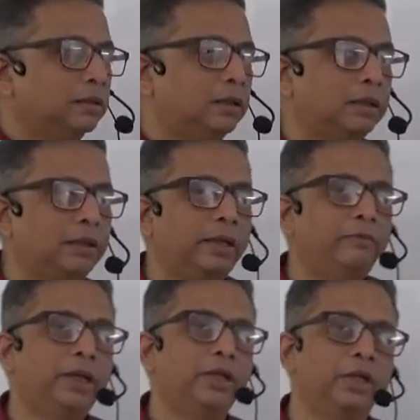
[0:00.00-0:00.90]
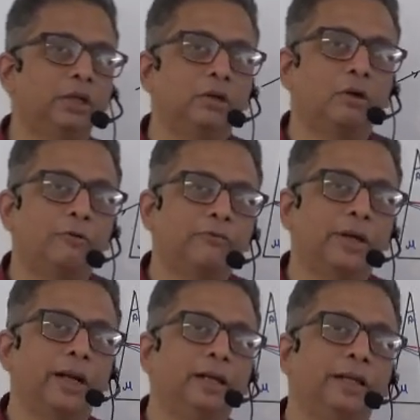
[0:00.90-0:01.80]
the deviation of
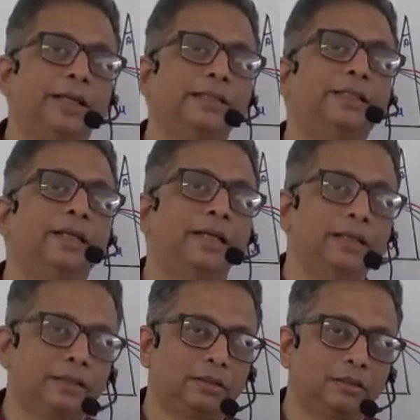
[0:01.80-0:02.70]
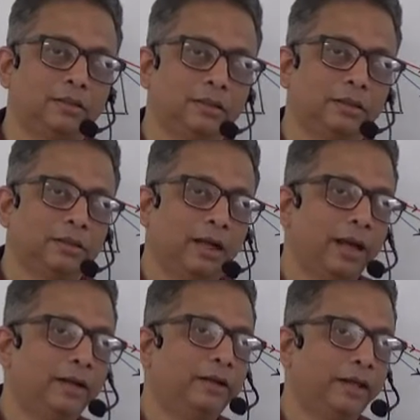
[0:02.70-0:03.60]
red is the least
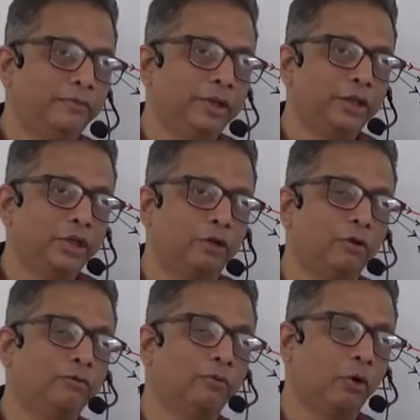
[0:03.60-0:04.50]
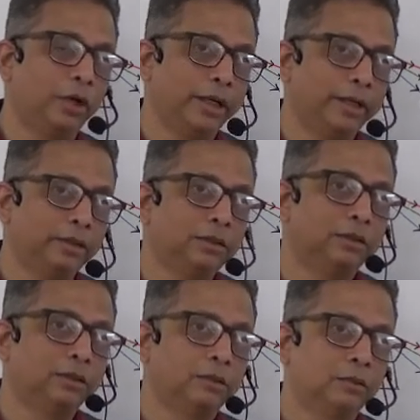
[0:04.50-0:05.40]
and deviation of violet
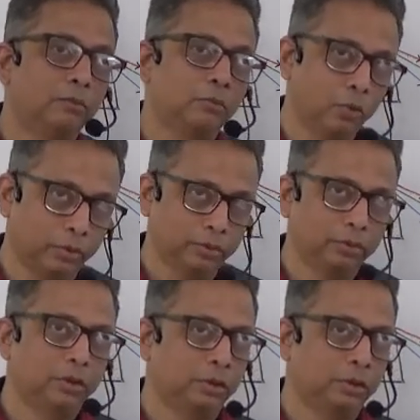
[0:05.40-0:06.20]
is more.